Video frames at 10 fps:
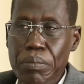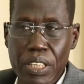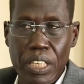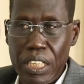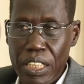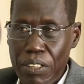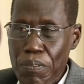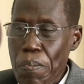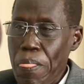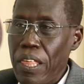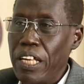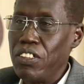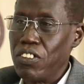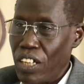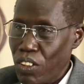Makerere,
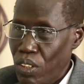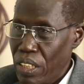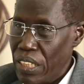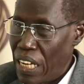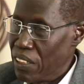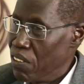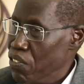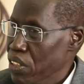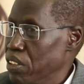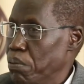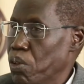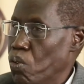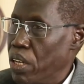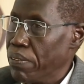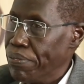it's actually that the first number
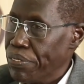one.